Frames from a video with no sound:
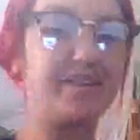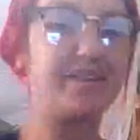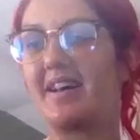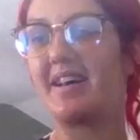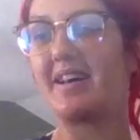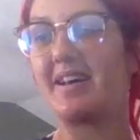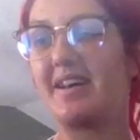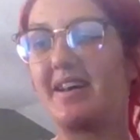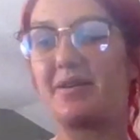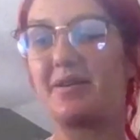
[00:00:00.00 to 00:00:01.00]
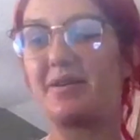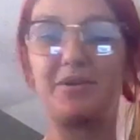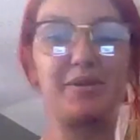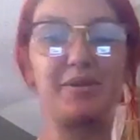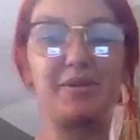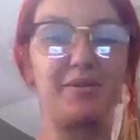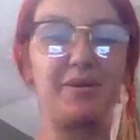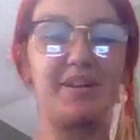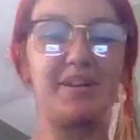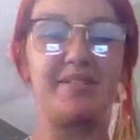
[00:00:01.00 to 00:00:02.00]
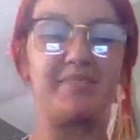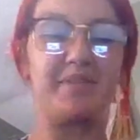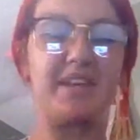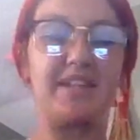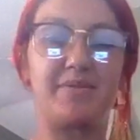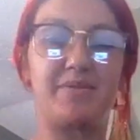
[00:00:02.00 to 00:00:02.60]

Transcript: I go to look through these